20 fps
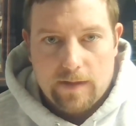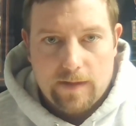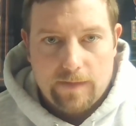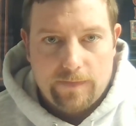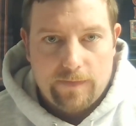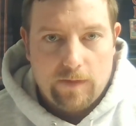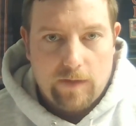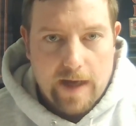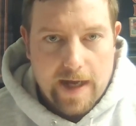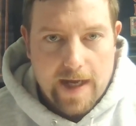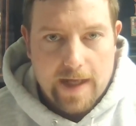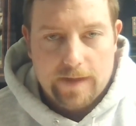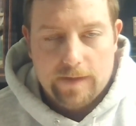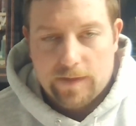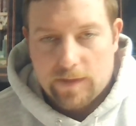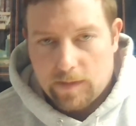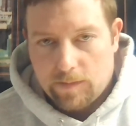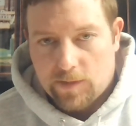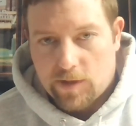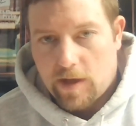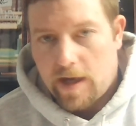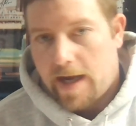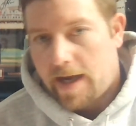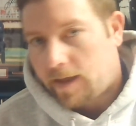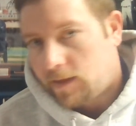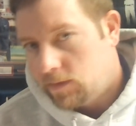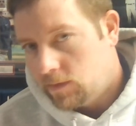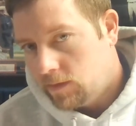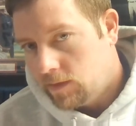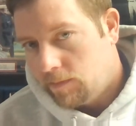If you add and
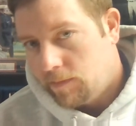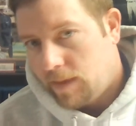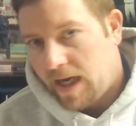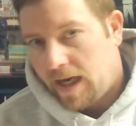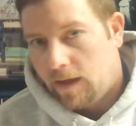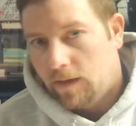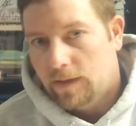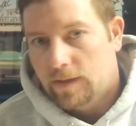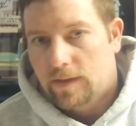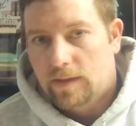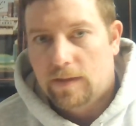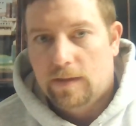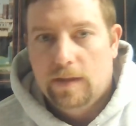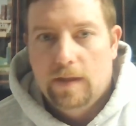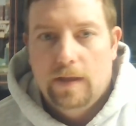subtract to the balance,